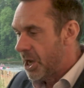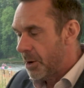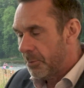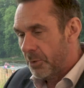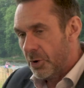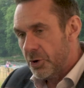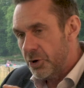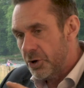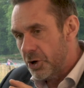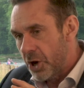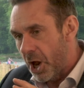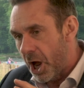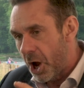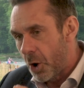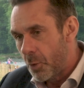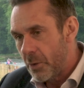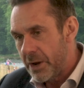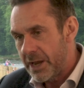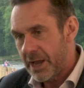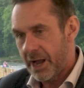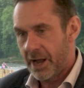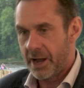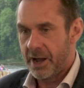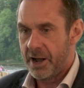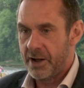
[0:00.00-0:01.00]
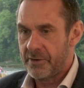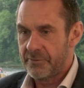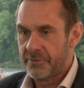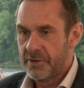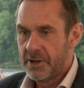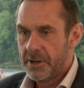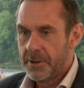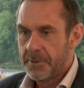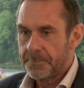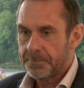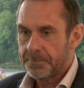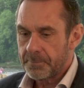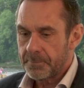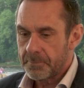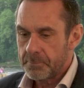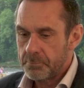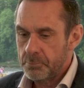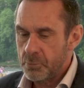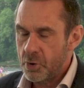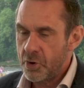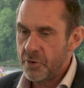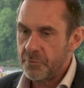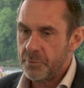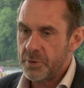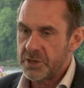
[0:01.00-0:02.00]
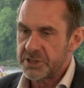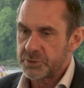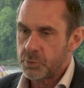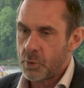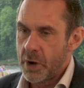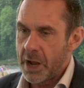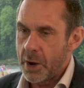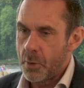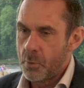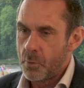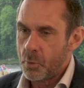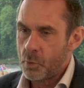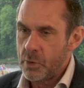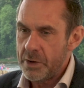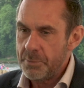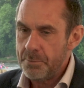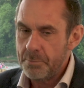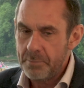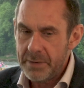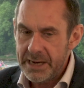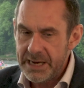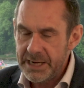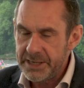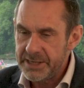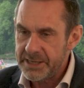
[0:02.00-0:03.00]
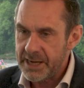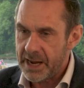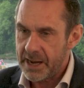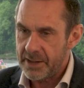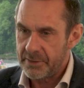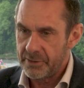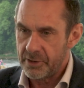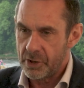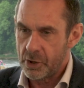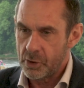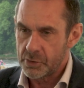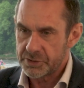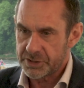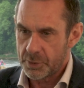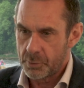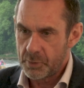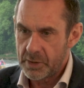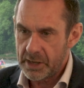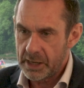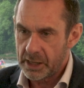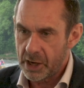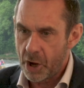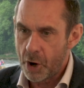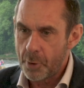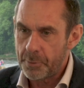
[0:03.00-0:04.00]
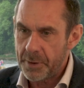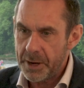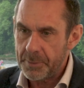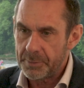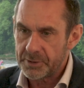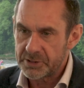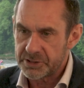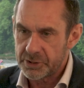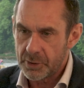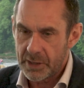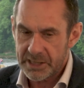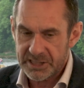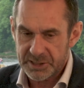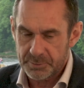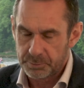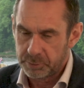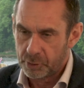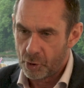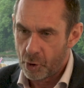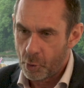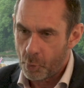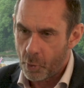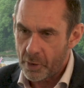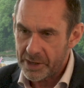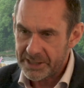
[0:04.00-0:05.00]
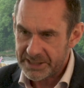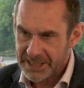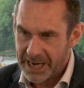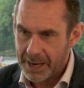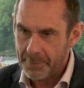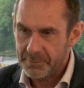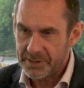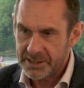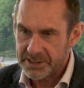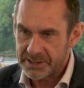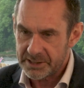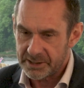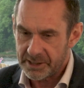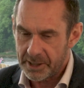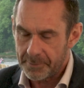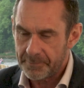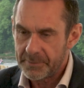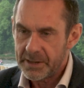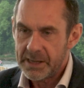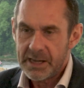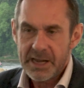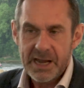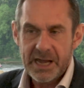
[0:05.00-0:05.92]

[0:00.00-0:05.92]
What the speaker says: But now we have movements where we mediate those and we allow people to explore what is happening to them